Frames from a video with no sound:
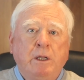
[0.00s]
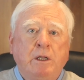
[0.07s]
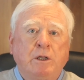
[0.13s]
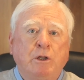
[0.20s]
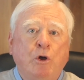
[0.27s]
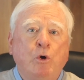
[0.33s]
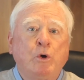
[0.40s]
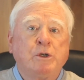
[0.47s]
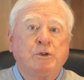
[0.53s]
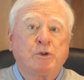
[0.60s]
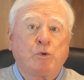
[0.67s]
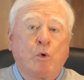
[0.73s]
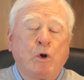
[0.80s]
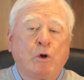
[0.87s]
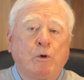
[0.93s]
low
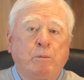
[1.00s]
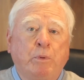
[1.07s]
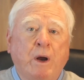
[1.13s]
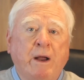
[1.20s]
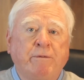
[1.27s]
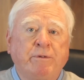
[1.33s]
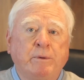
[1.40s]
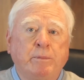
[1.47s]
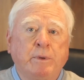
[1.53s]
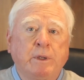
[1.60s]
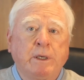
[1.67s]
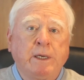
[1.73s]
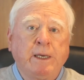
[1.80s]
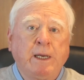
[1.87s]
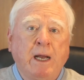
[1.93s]
historical
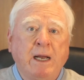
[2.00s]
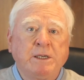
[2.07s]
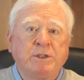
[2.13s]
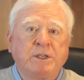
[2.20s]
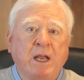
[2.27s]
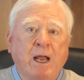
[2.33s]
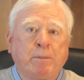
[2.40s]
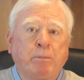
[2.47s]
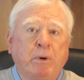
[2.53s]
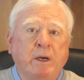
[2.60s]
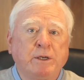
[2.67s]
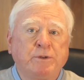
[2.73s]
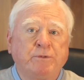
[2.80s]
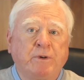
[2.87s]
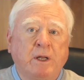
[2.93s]
profitability, high stock
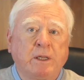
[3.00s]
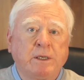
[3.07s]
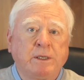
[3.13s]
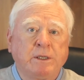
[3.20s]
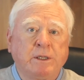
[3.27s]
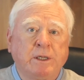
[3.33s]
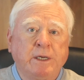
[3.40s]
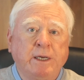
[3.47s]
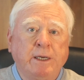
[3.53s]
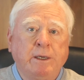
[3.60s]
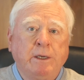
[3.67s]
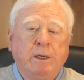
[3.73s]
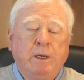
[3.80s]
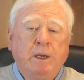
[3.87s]
price volatility,